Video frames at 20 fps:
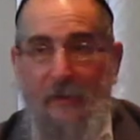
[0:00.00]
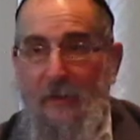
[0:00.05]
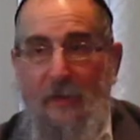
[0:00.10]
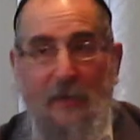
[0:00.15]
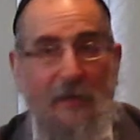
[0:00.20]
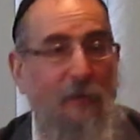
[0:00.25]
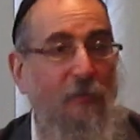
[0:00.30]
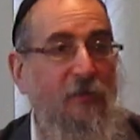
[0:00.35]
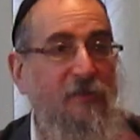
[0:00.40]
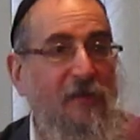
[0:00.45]

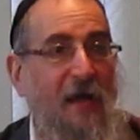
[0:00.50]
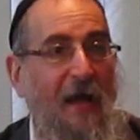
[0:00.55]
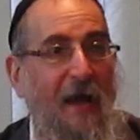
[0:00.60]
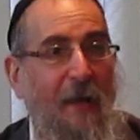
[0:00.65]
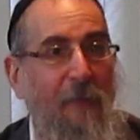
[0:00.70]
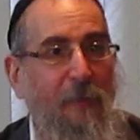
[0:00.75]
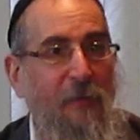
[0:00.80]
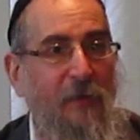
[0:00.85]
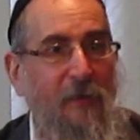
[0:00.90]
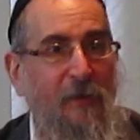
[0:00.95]
he was
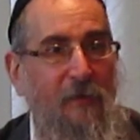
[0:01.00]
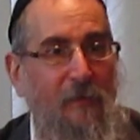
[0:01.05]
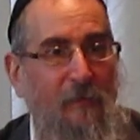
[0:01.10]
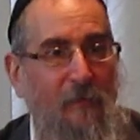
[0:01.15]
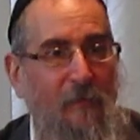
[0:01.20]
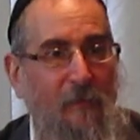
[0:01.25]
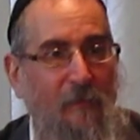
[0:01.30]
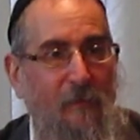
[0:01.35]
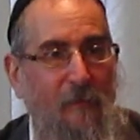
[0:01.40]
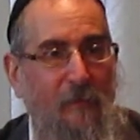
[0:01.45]
happy,
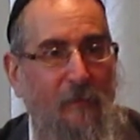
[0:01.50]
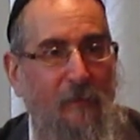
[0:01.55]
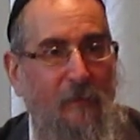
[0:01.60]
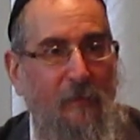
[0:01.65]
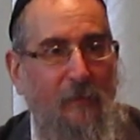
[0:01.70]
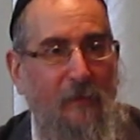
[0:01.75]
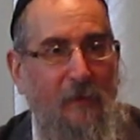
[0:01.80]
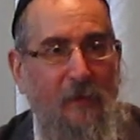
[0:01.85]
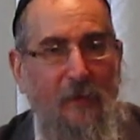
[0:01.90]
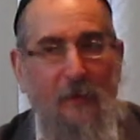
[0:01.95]

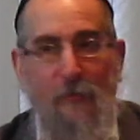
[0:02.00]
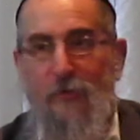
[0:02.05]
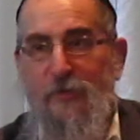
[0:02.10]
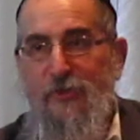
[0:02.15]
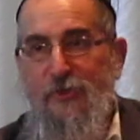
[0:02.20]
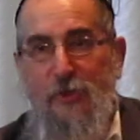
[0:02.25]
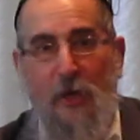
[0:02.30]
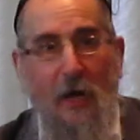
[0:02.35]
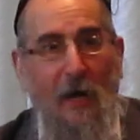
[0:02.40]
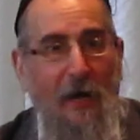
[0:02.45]
he
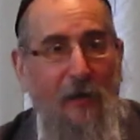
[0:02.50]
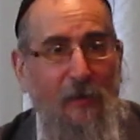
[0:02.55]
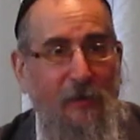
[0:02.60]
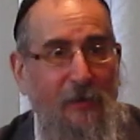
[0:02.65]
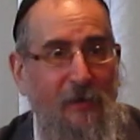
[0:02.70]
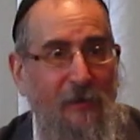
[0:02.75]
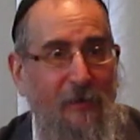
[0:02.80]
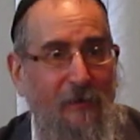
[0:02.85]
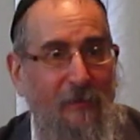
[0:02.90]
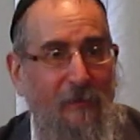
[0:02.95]
was
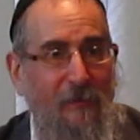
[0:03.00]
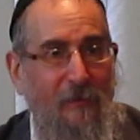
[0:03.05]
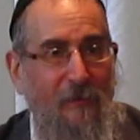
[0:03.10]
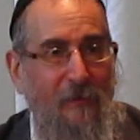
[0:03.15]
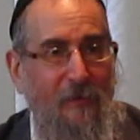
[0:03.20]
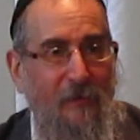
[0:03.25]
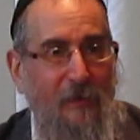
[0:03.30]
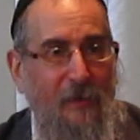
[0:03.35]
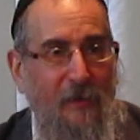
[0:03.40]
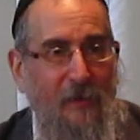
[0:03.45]
jolly,
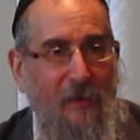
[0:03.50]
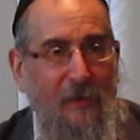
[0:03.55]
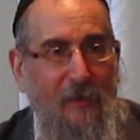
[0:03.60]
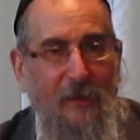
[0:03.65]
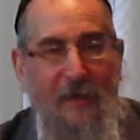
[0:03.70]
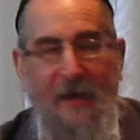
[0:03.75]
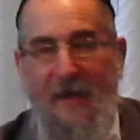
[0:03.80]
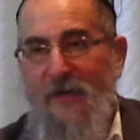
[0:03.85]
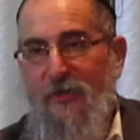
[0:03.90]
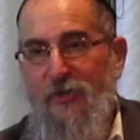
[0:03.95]

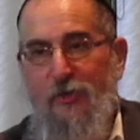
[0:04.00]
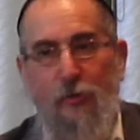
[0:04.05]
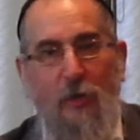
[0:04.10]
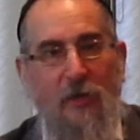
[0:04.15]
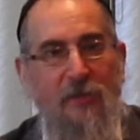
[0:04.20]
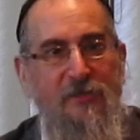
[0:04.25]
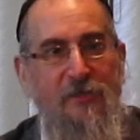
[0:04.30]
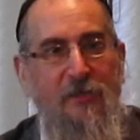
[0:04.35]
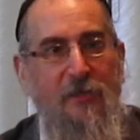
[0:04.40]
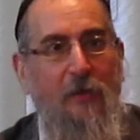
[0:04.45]
he had his
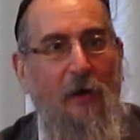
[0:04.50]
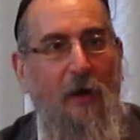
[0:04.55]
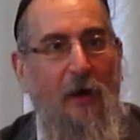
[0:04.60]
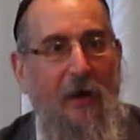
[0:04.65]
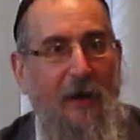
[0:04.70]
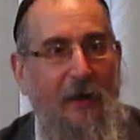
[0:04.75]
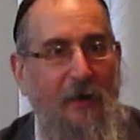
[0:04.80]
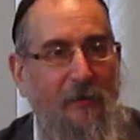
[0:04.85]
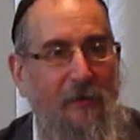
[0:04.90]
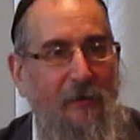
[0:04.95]
trust in
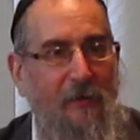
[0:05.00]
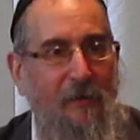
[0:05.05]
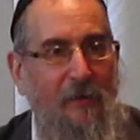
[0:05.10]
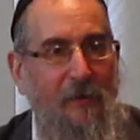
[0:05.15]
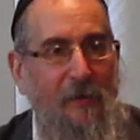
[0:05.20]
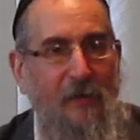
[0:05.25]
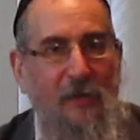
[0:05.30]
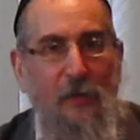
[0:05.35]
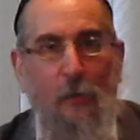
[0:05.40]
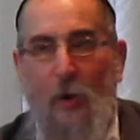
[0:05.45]
God,
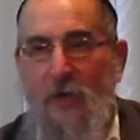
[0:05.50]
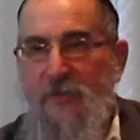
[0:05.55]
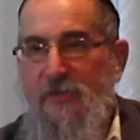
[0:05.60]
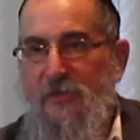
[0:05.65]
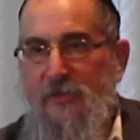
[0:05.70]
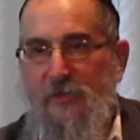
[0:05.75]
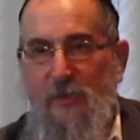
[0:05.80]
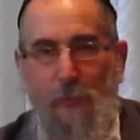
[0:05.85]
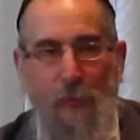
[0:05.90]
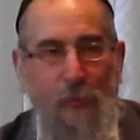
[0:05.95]
he
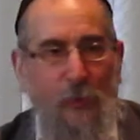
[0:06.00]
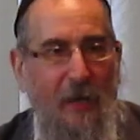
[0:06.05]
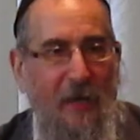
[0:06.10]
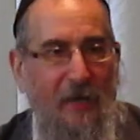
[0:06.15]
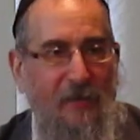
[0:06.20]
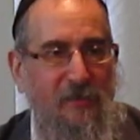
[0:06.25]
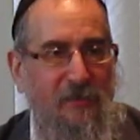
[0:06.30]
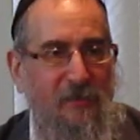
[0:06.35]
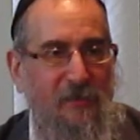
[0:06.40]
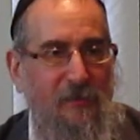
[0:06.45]
wasn't
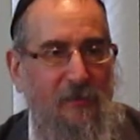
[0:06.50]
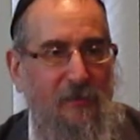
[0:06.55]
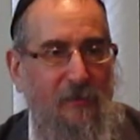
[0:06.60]
depressed.